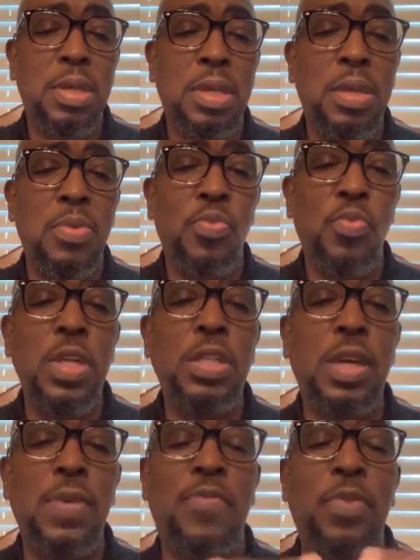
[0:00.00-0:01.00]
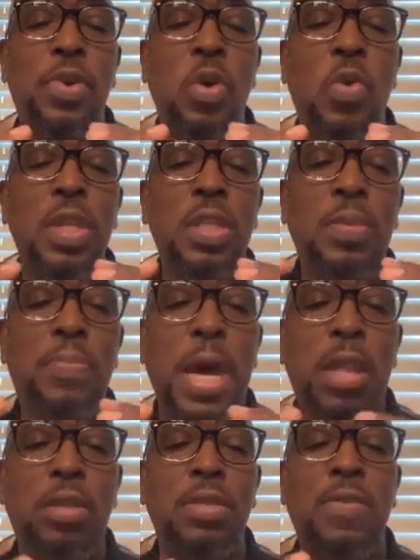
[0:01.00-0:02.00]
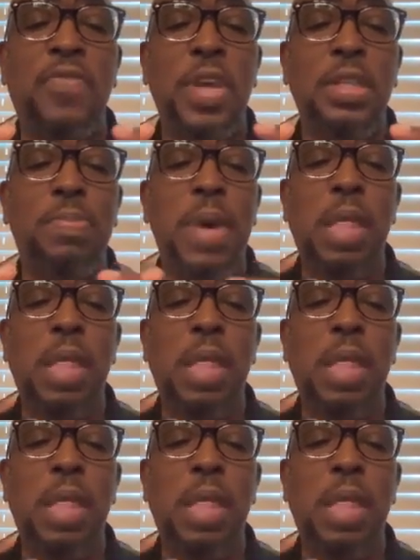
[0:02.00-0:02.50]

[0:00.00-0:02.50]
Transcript: See, we should go into battles and face